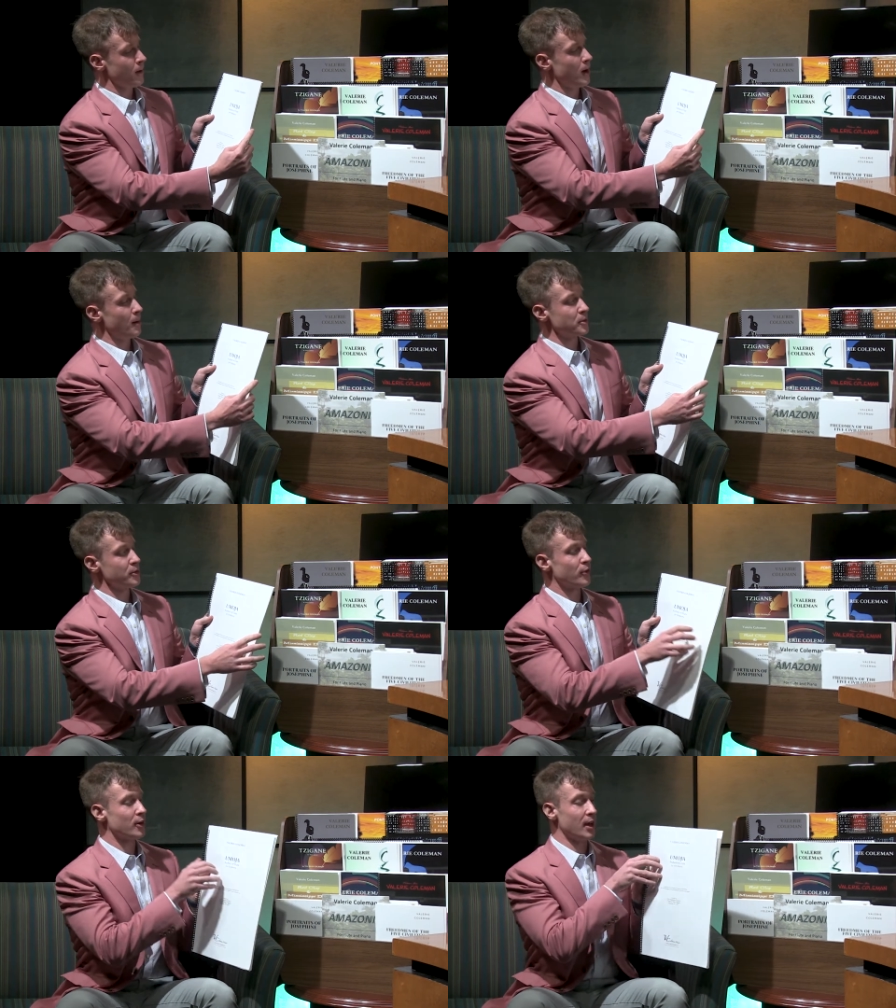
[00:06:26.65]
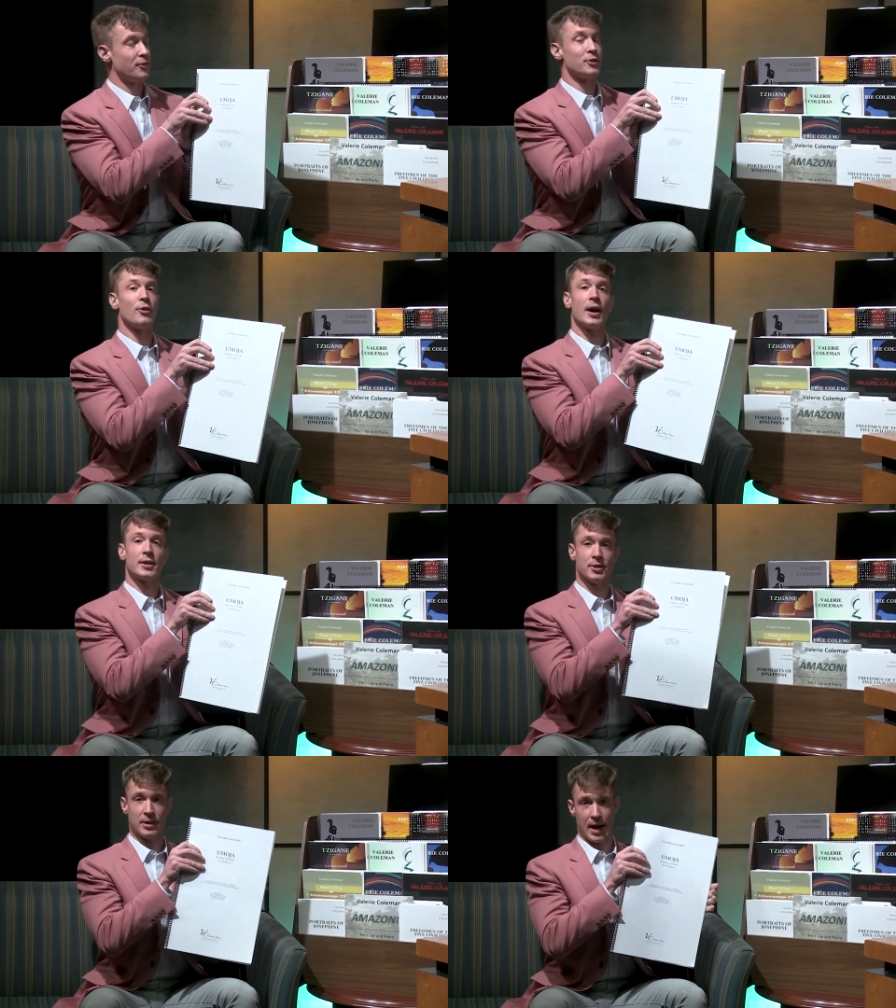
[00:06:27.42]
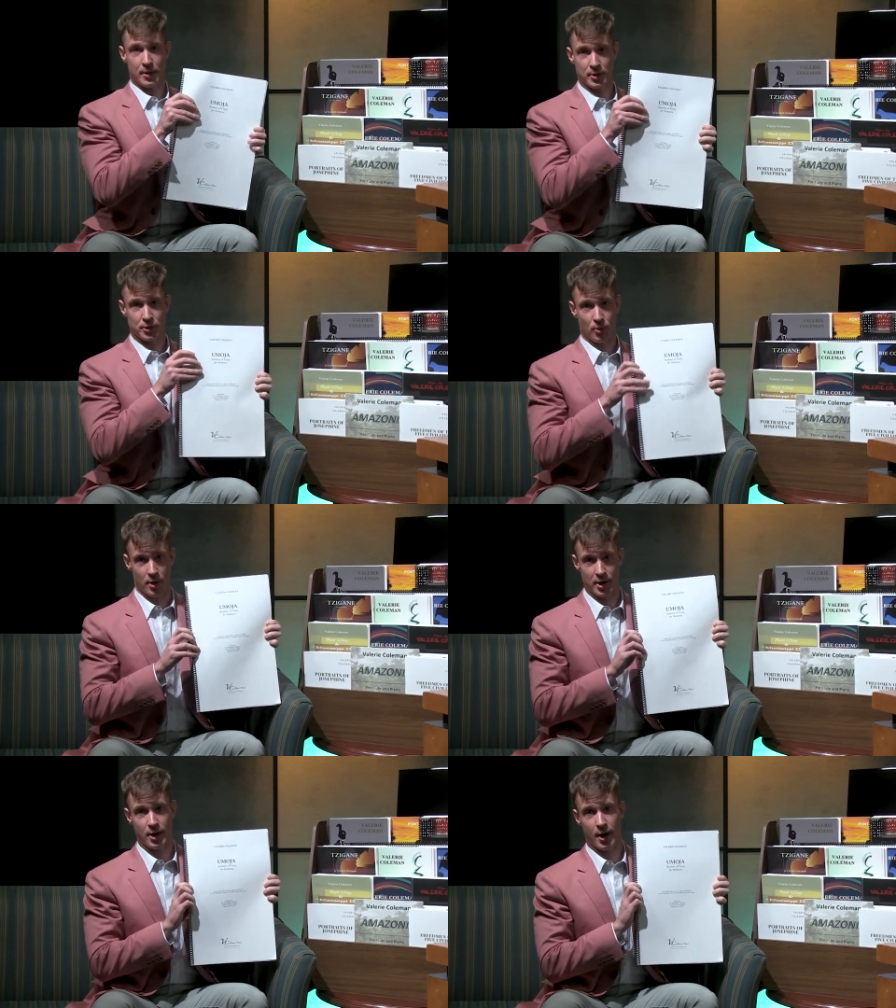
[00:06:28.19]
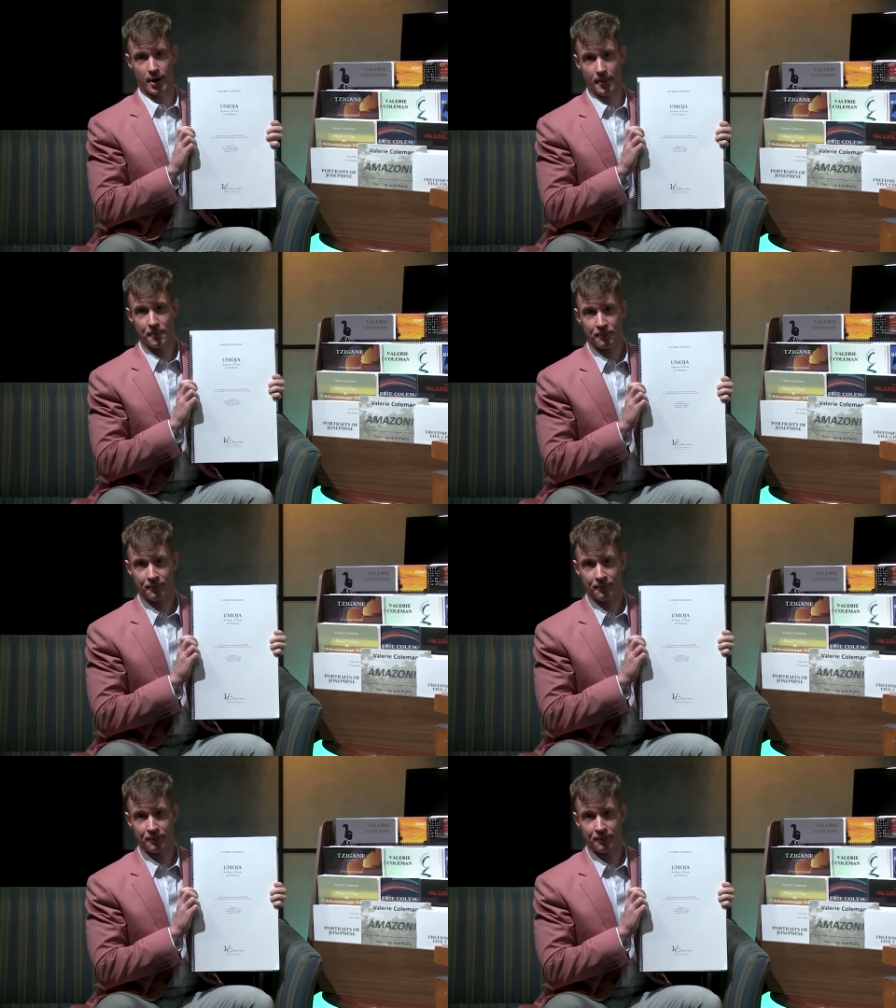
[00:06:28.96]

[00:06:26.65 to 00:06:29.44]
Um, you've heard, if you walked through the Edwards Courtyard